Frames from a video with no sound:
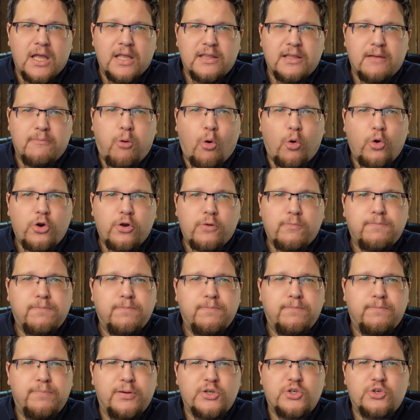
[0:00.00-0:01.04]
The border
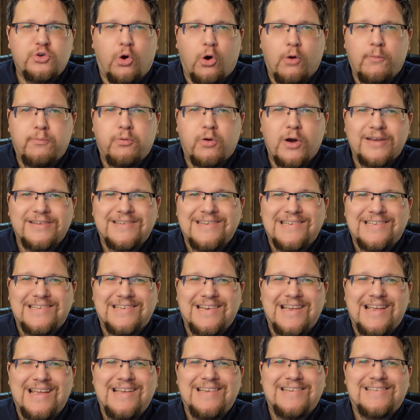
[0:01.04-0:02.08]
Patrol presence
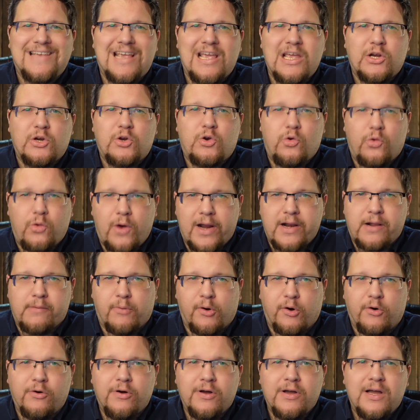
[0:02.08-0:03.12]
is
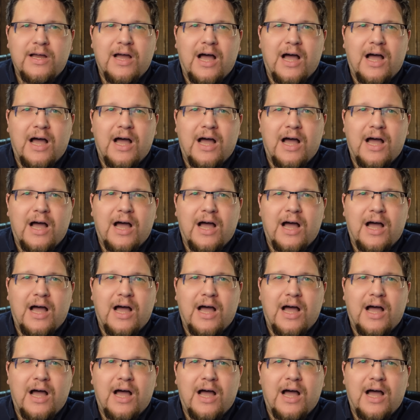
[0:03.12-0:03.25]
incredible.